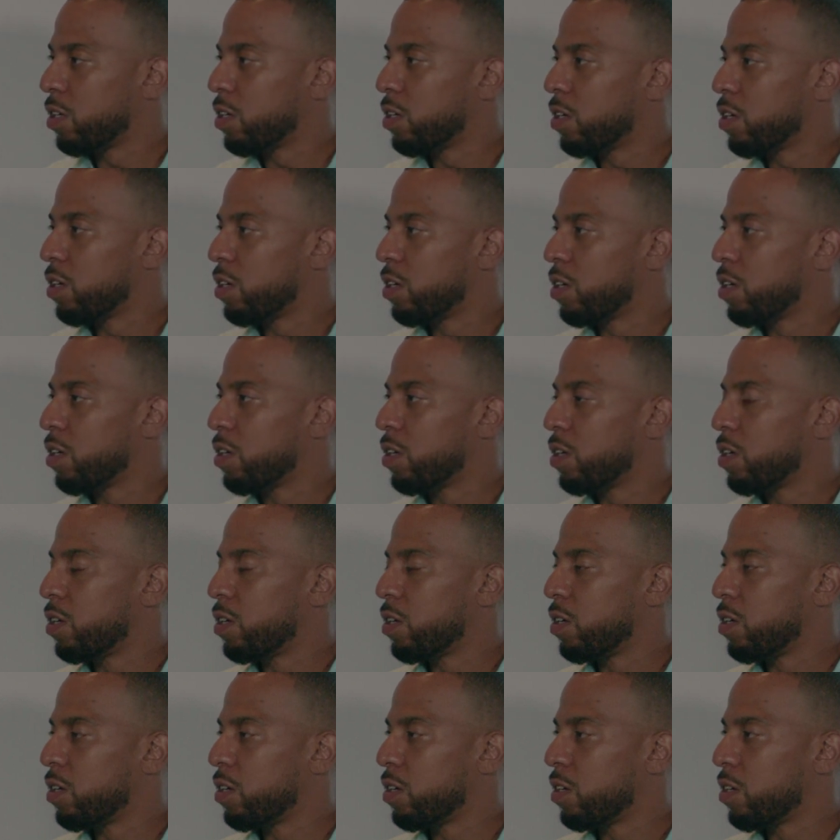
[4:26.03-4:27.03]

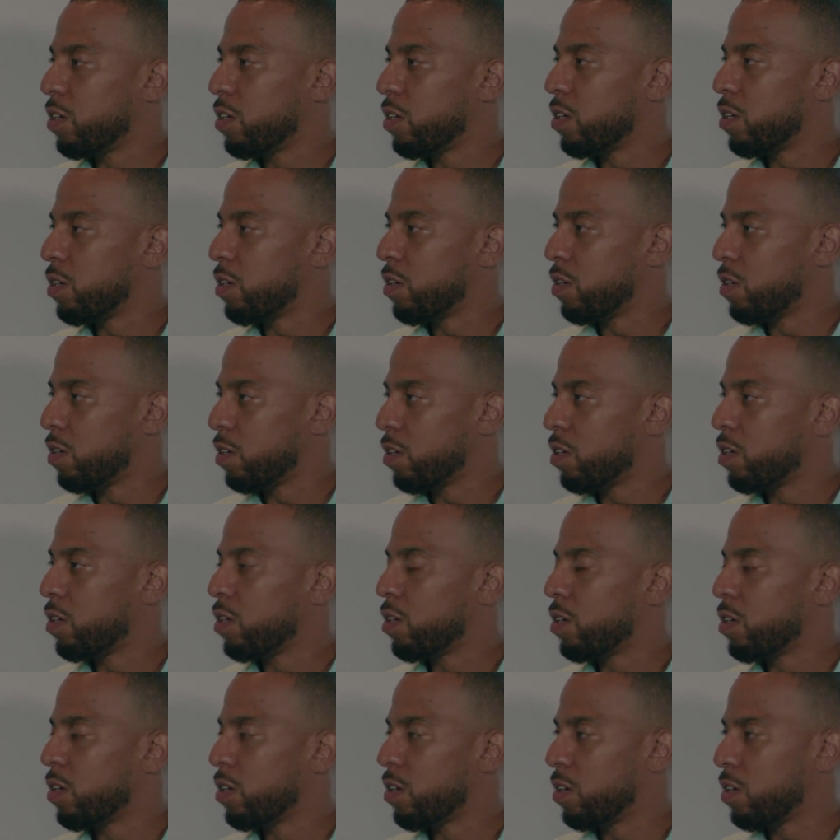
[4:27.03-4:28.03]

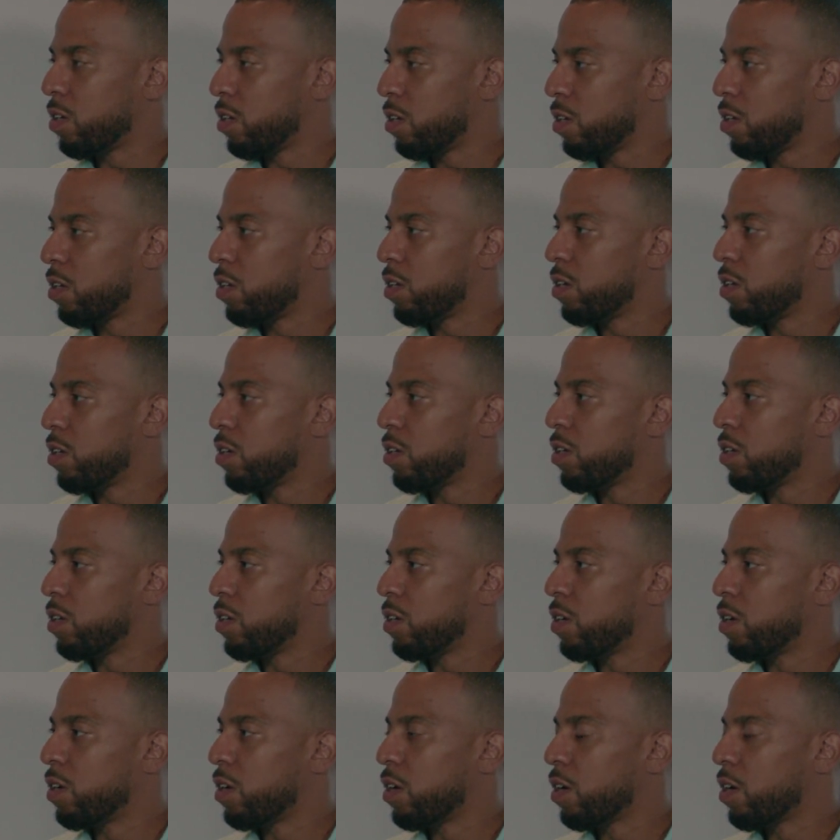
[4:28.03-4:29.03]

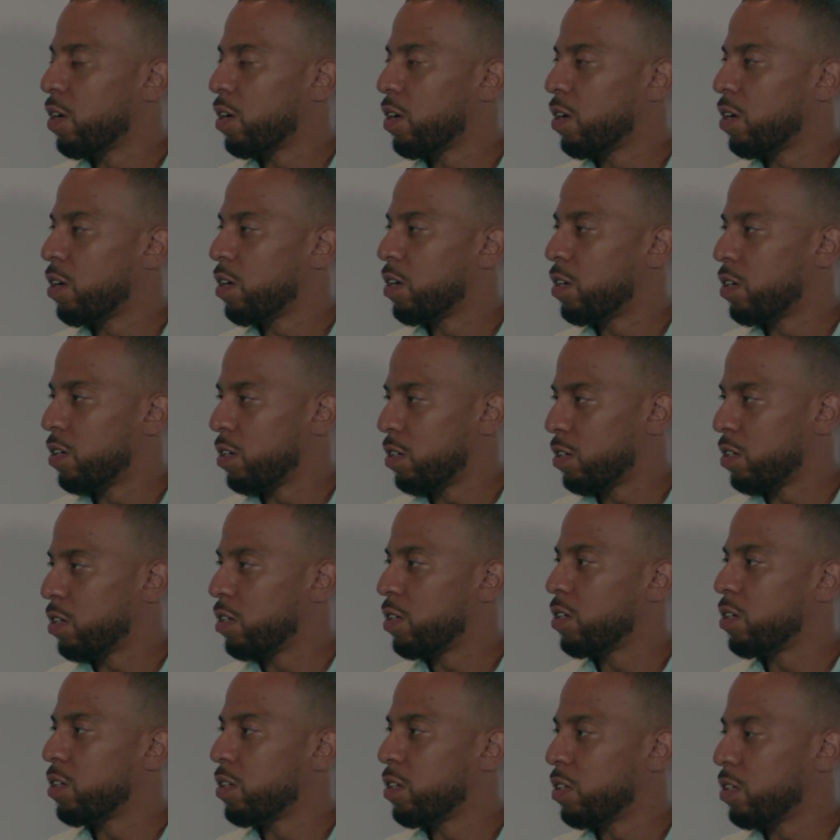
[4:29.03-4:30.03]

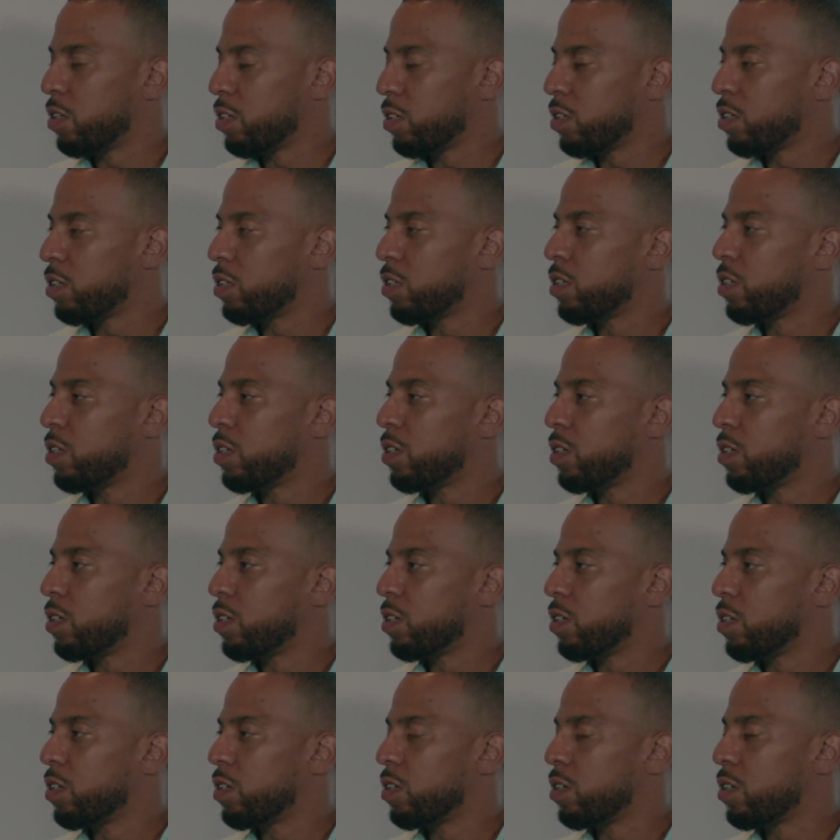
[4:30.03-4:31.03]

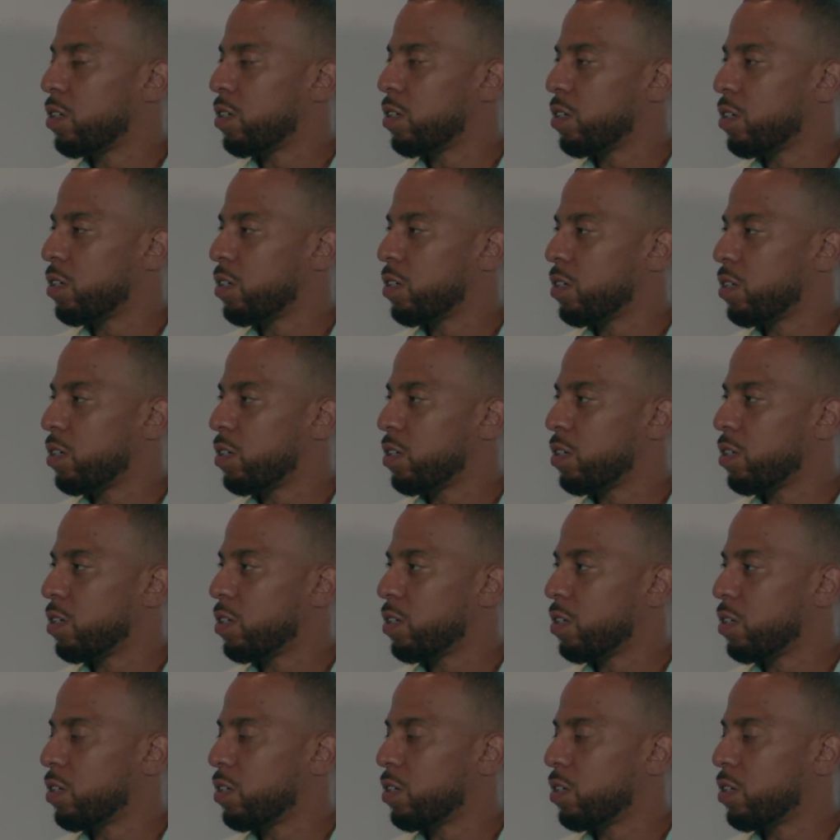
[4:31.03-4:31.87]
This person isn't speaking.